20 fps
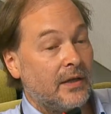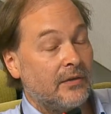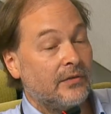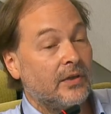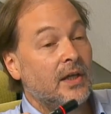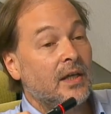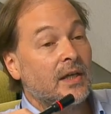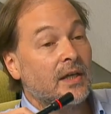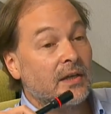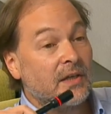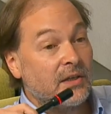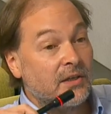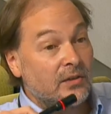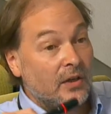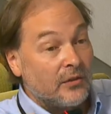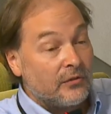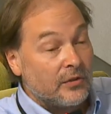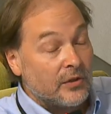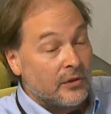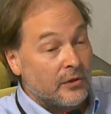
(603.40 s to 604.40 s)
as
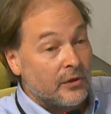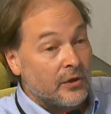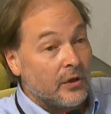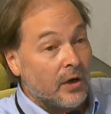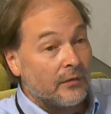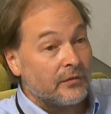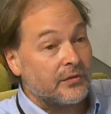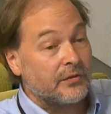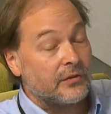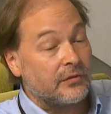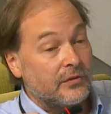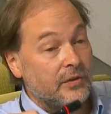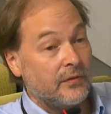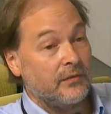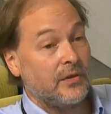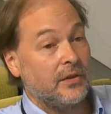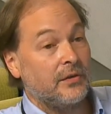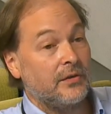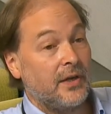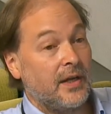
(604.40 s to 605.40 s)
security officers
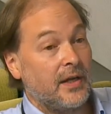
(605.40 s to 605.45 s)
giving their